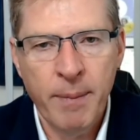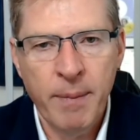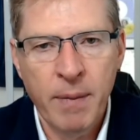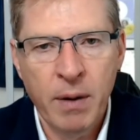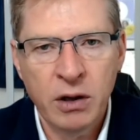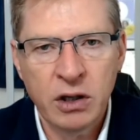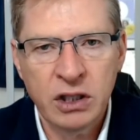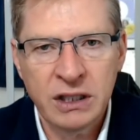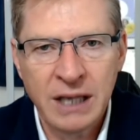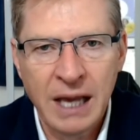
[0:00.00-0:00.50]

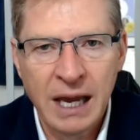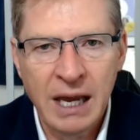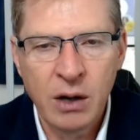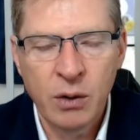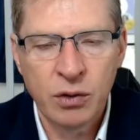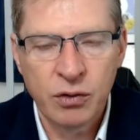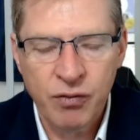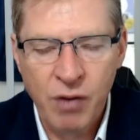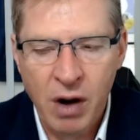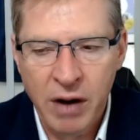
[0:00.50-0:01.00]

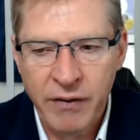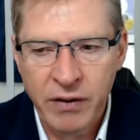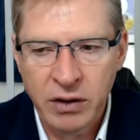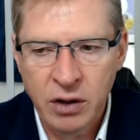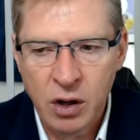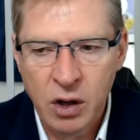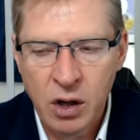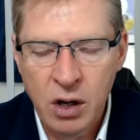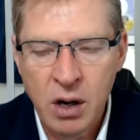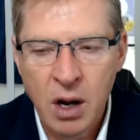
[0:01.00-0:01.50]
sales
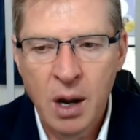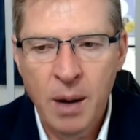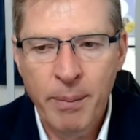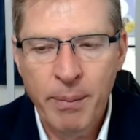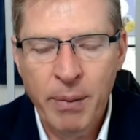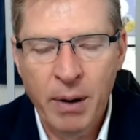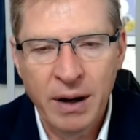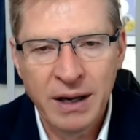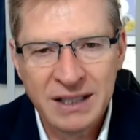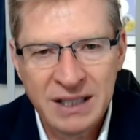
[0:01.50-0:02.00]
revenue
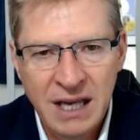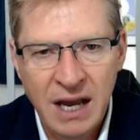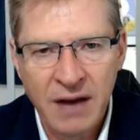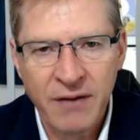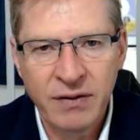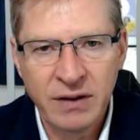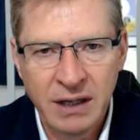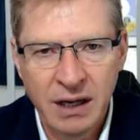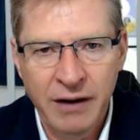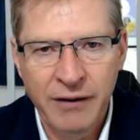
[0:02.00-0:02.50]
by
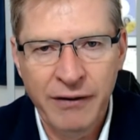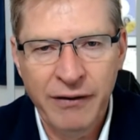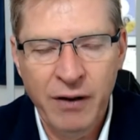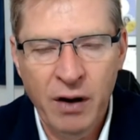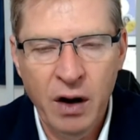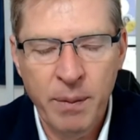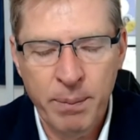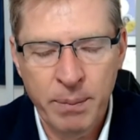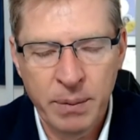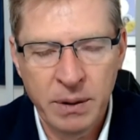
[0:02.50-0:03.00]

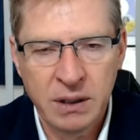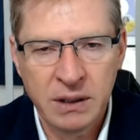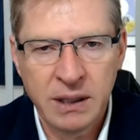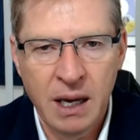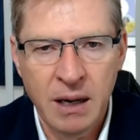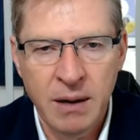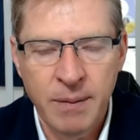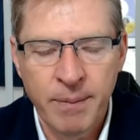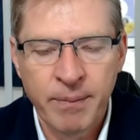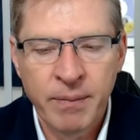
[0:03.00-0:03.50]

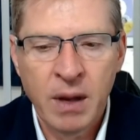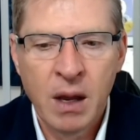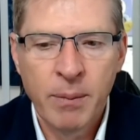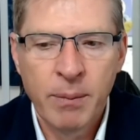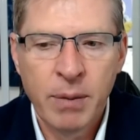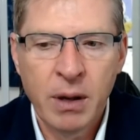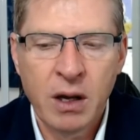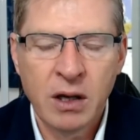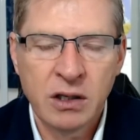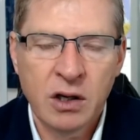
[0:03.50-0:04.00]

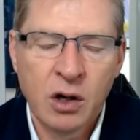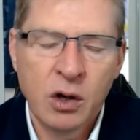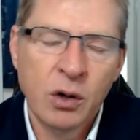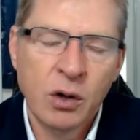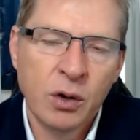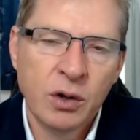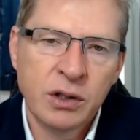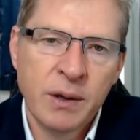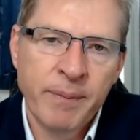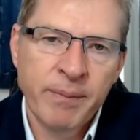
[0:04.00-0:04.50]
75%, because of
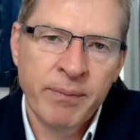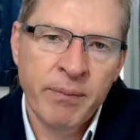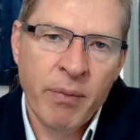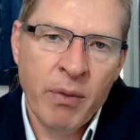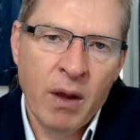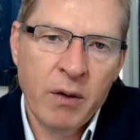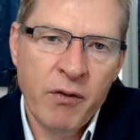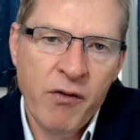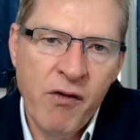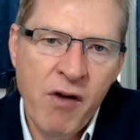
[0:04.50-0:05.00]
course
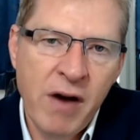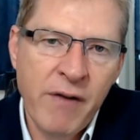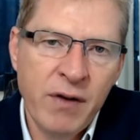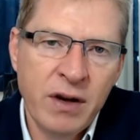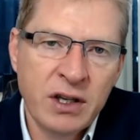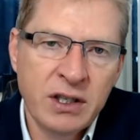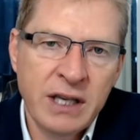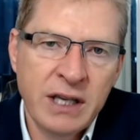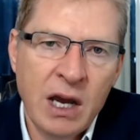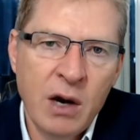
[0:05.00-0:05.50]
for
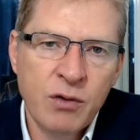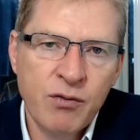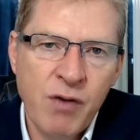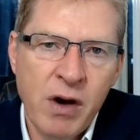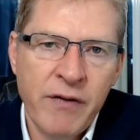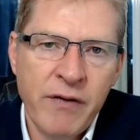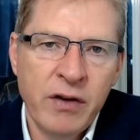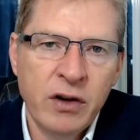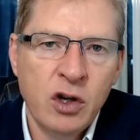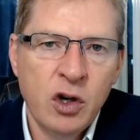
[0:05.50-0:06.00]
every sales
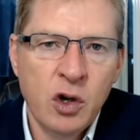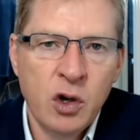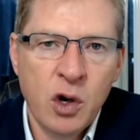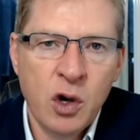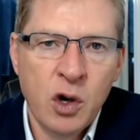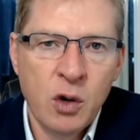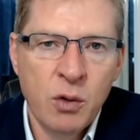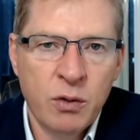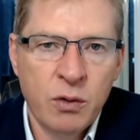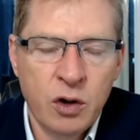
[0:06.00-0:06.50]

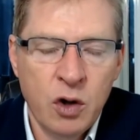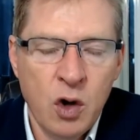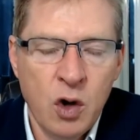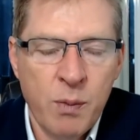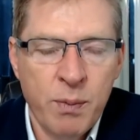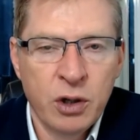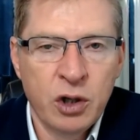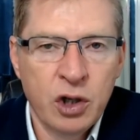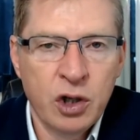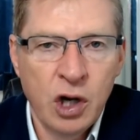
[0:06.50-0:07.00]
revenue
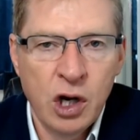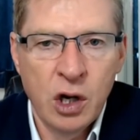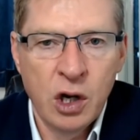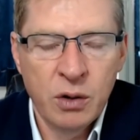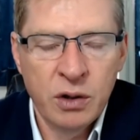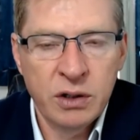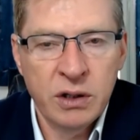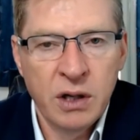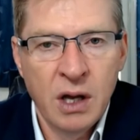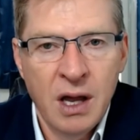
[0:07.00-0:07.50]
you
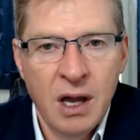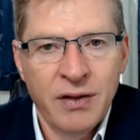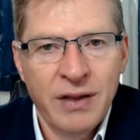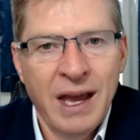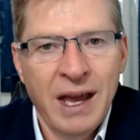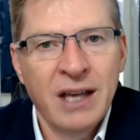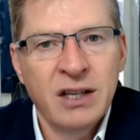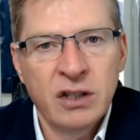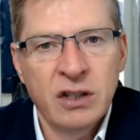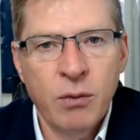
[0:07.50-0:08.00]
produce,
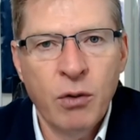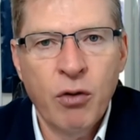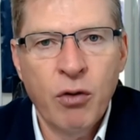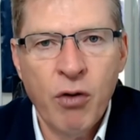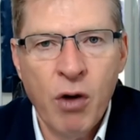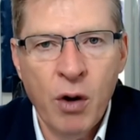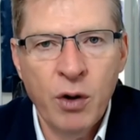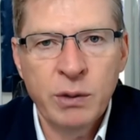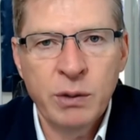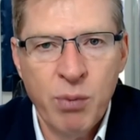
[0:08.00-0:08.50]
there's some
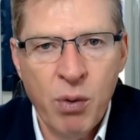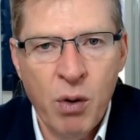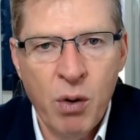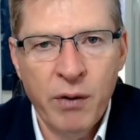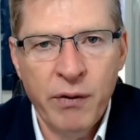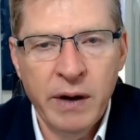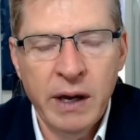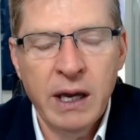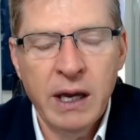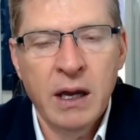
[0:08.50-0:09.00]
gross
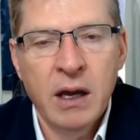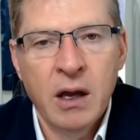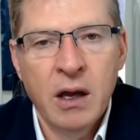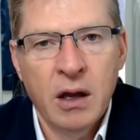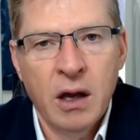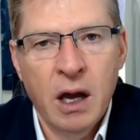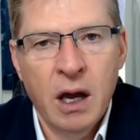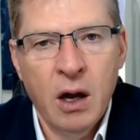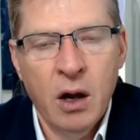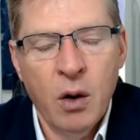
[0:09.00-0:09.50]
profit
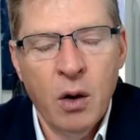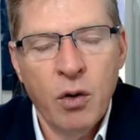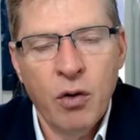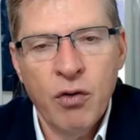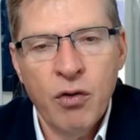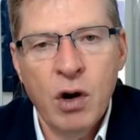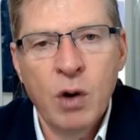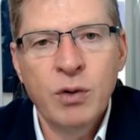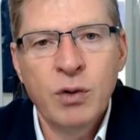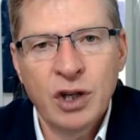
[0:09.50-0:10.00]
or
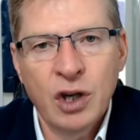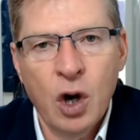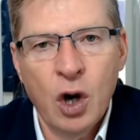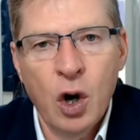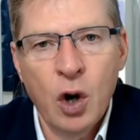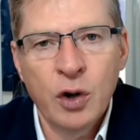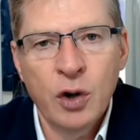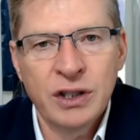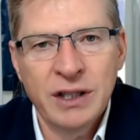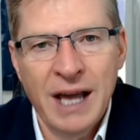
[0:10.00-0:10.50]
gross
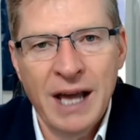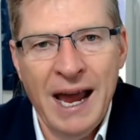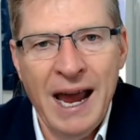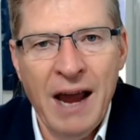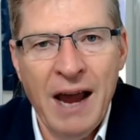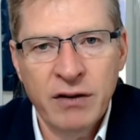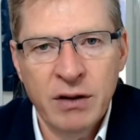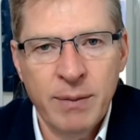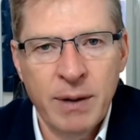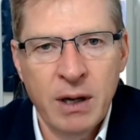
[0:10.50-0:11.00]
costs that
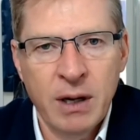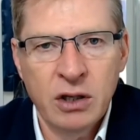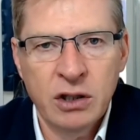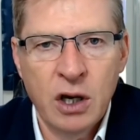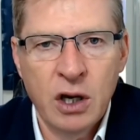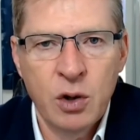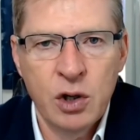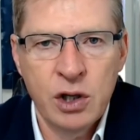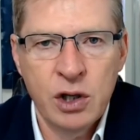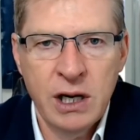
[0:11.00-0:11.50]
have to be
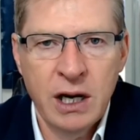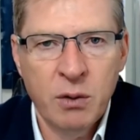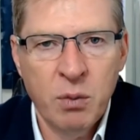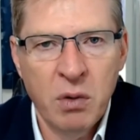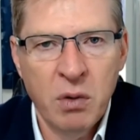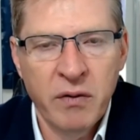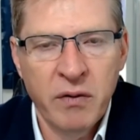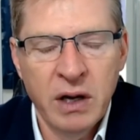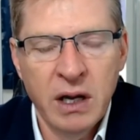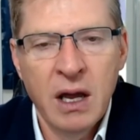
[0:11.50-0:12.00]
associated
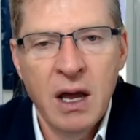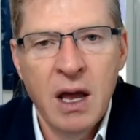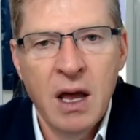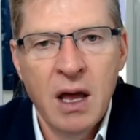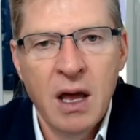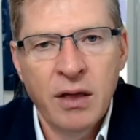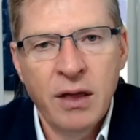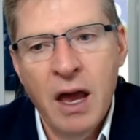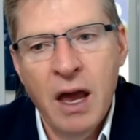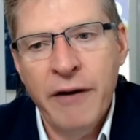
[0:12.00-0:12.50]
with it.
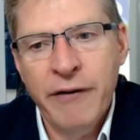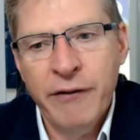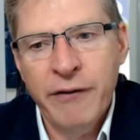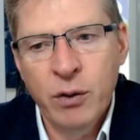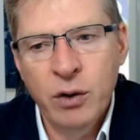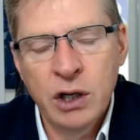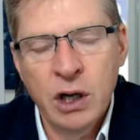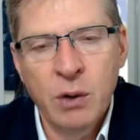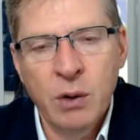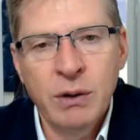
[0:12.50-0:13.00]

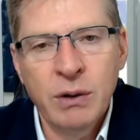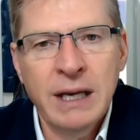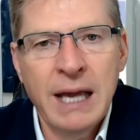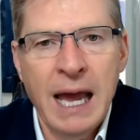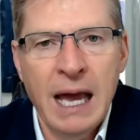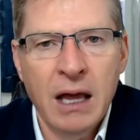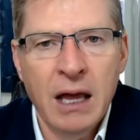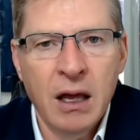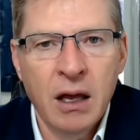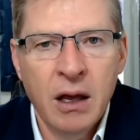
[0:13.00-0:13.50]
Therefore you don't
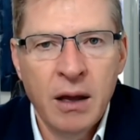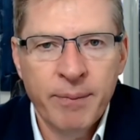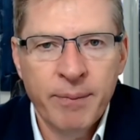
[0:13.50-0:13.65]
get